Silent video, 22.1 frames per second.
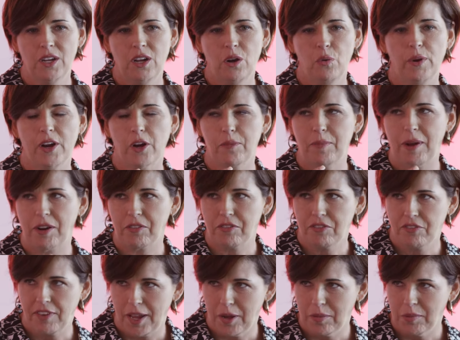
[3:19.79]
we are about
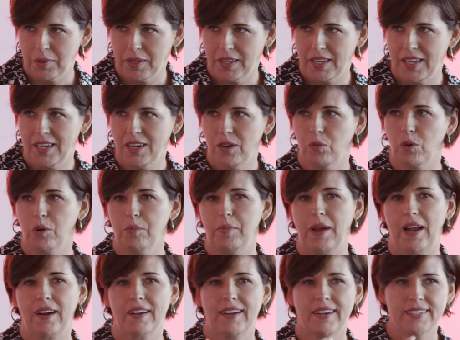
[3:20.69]
family, we're
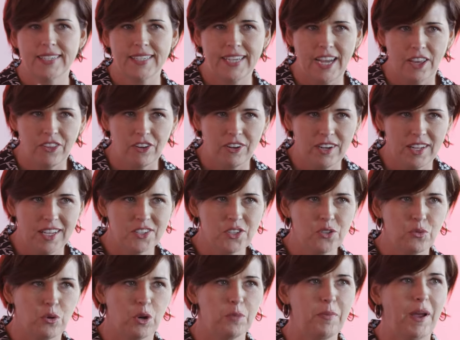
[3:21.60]
about
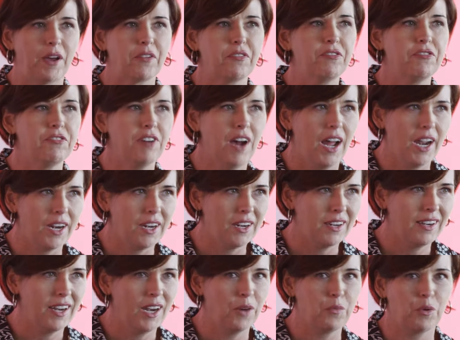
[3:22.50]
togetherness, we're about
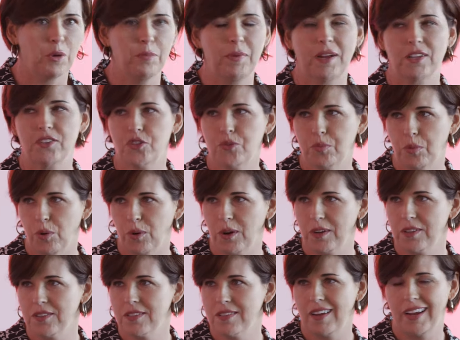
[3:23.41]
fun, and we're about
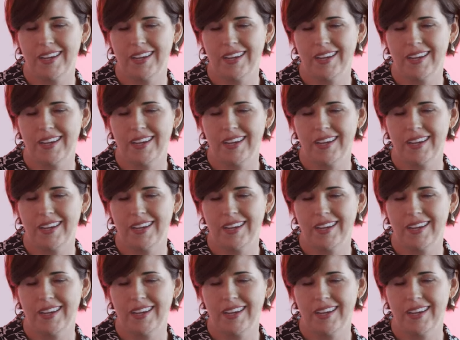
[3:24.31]
sports.